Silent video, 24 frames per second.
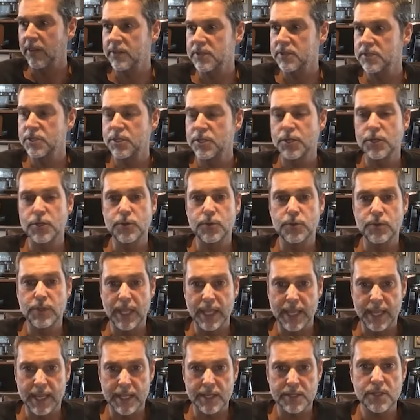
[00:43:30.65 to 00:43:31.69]
another 2
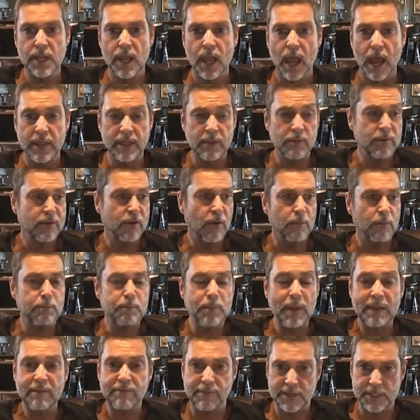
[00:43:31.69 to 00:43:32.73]
years. I think we've got
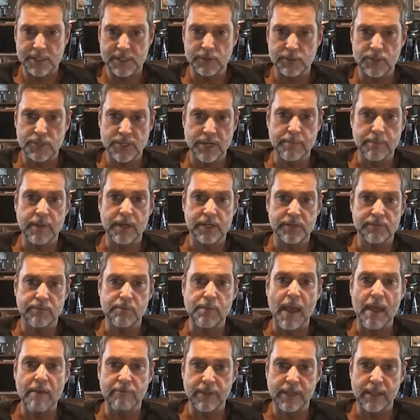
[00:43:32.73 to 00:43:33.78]
big fiscal stimulus from
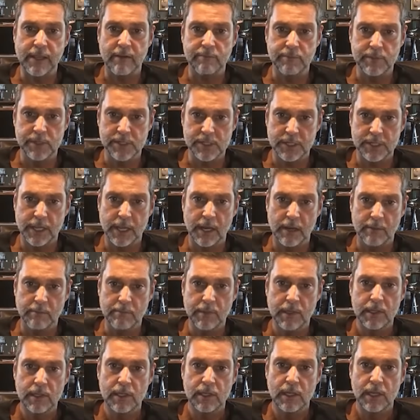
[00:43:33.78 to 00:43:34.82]
every government to come.
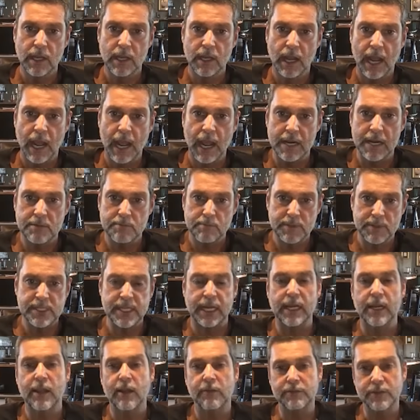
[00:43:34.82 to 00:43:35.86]
And
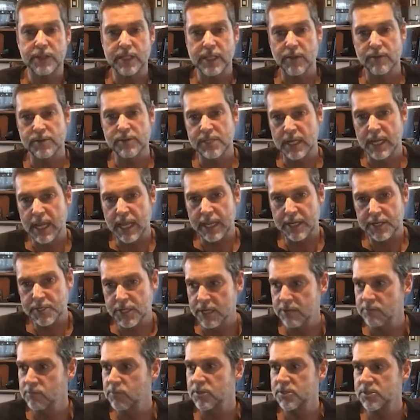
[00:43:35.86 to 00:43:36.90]
particularly after the US
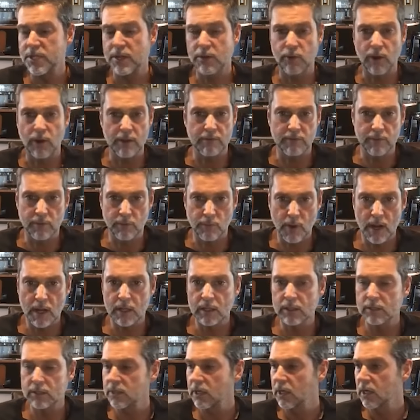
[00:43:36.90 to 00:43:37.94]
election, we'll see it all over the
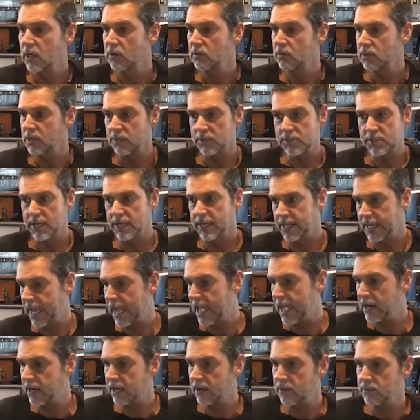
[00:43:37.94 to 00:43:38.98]
world. You'll see it in
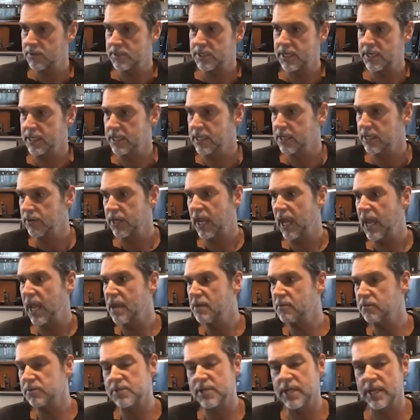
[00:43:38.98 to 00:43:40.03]
Canada, we'll see it in the UK,
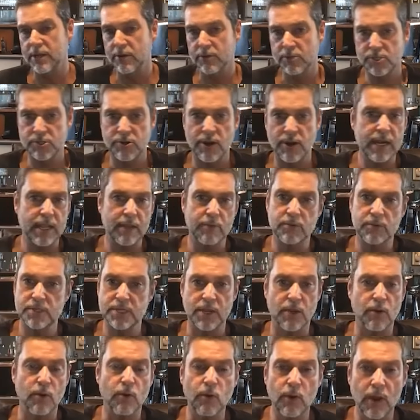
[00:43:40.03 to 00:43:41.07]
we'll see it in Australia, we'll see
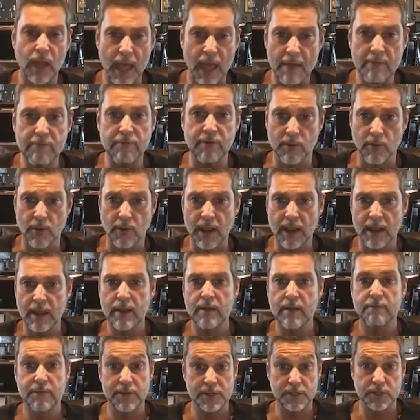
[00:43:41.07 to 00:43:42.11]
it all everywhere,
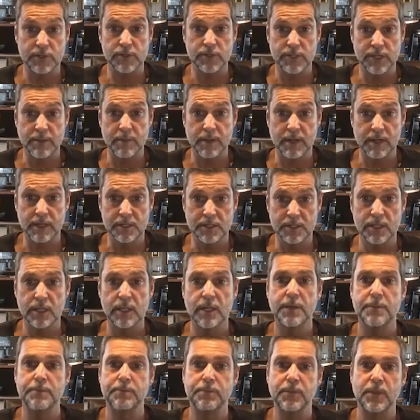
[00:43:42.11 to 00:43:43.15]
fiscal stimulus,
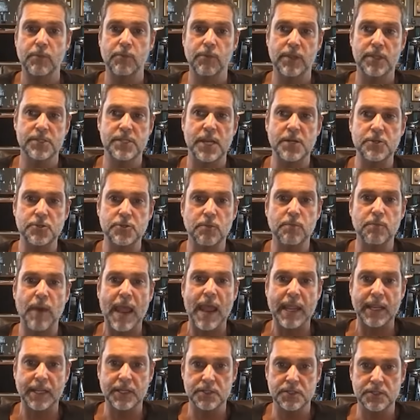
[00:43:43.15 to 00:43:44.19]
with the central
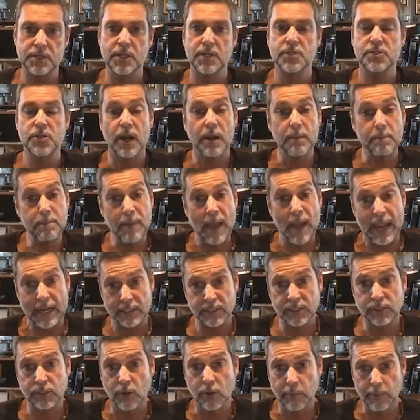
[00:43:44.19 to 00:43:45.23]
banks trying to
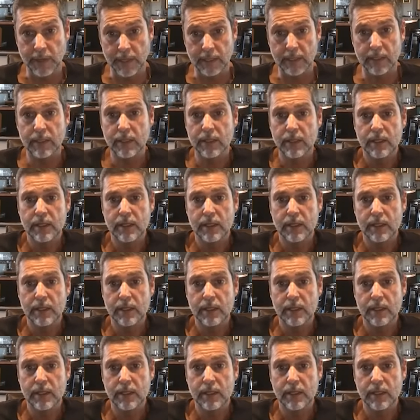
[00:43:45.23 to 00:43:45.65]
backstop it.